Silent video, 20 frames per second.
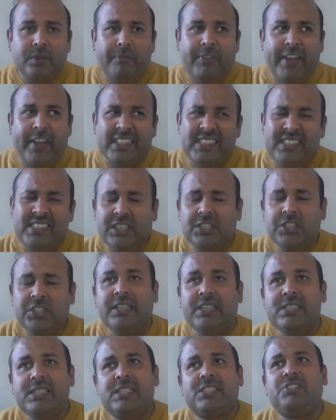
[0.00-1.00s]
vaccination
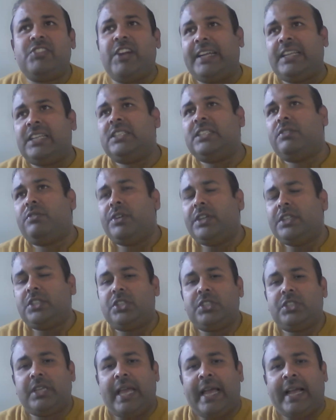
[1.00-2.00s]
is a strategy
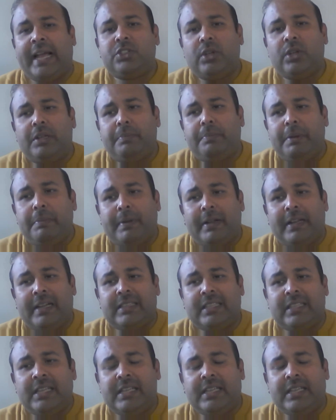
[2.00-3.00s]
which actually people
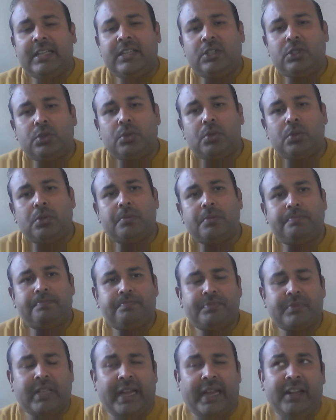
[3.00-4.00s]
are thinking to
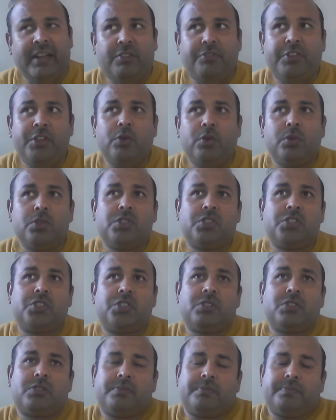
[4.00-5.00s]
kind of
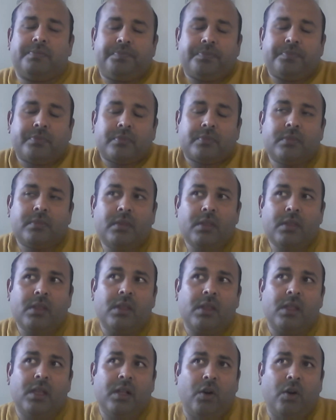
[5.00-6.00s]
use
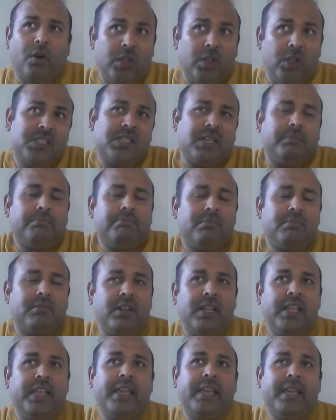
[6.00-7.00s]

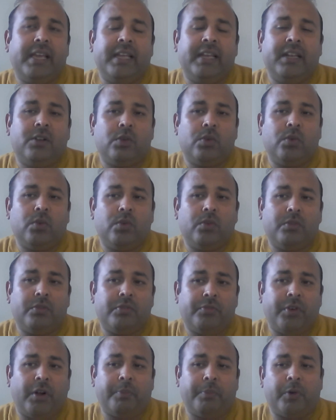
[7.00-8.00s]
wholesomely into
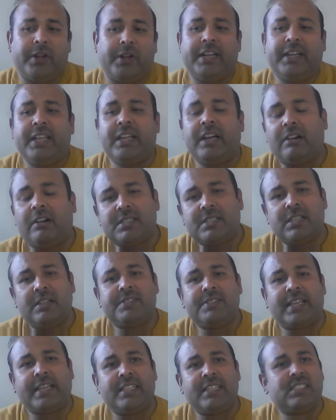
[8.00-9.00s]
for protecting
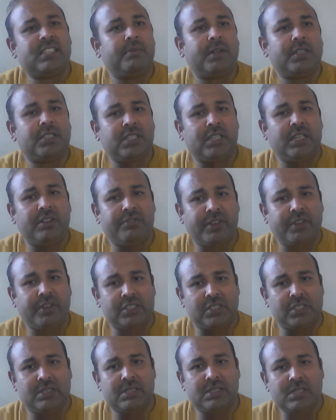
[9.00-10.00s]
ourselves against emerging
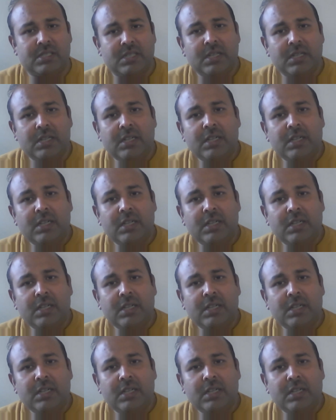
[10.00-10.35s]
infections.